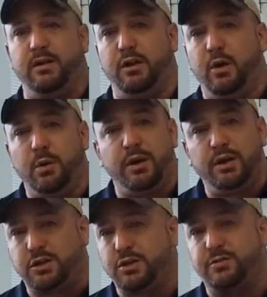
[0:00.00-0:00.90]
lower
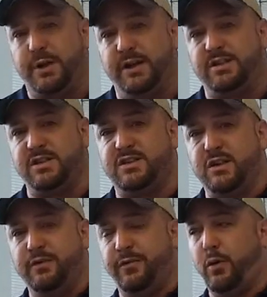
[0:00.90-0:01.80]
interest rates, and
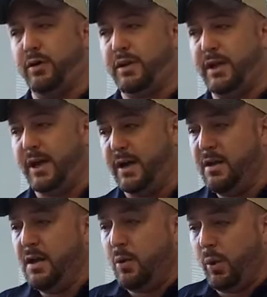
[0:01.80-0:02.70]
so forth. And
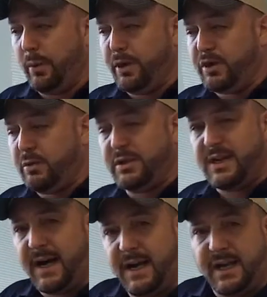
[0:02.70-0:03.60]
what I'm going to do
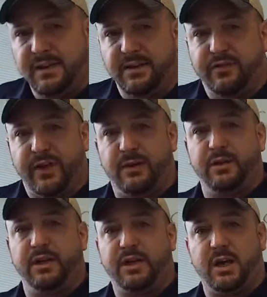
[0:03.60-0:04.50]
is highlight this family
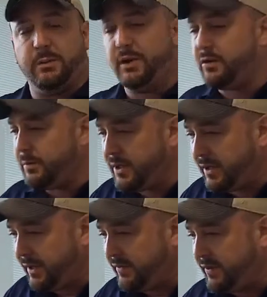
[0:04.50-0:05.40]
that came into me
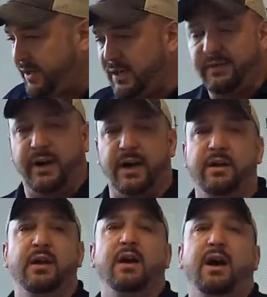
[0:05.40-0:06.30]
and they said, Levi,
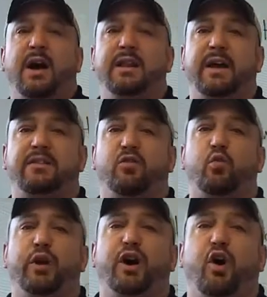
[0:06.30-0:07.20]
I'd like to
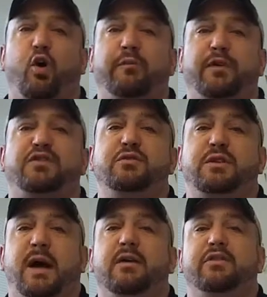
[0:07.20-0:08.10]
rent a home for
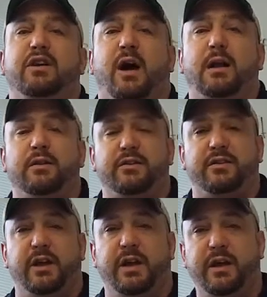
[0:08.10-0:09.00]

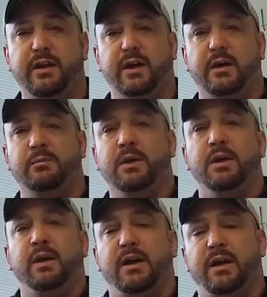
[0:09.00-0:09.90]
$2,000.
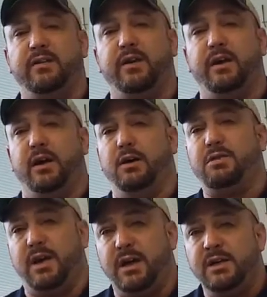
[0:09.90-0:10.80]
And I said,
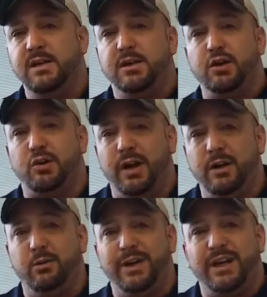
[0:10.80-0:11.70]
okay,
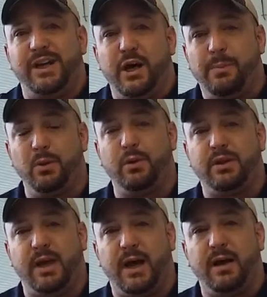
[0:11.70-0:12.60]
great, we can help you
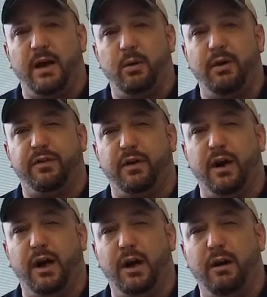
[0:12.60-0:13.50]
with that. However,